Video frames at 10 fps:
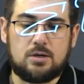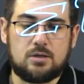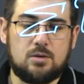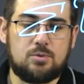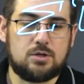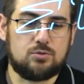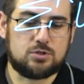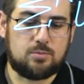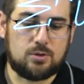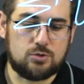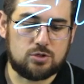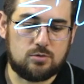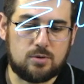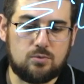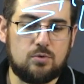The
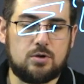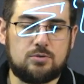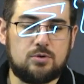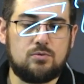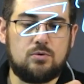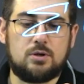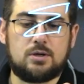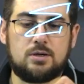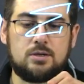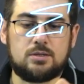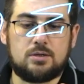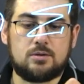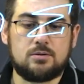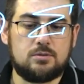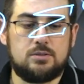hypotenuse of the resulting right triangle
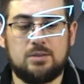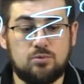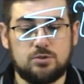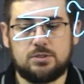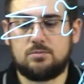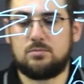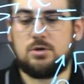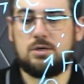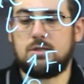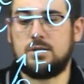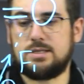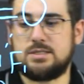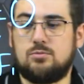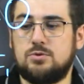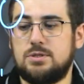is, let's say, the length of the
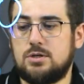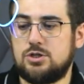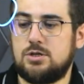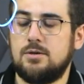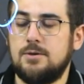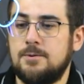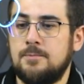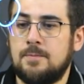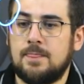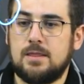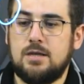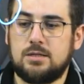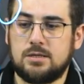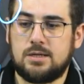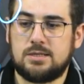rod itself,
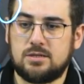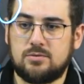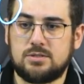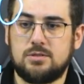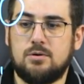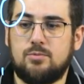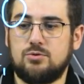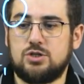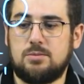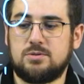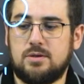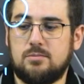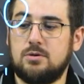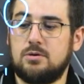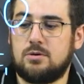and then we get the moment of this
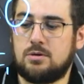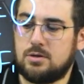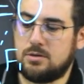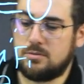force.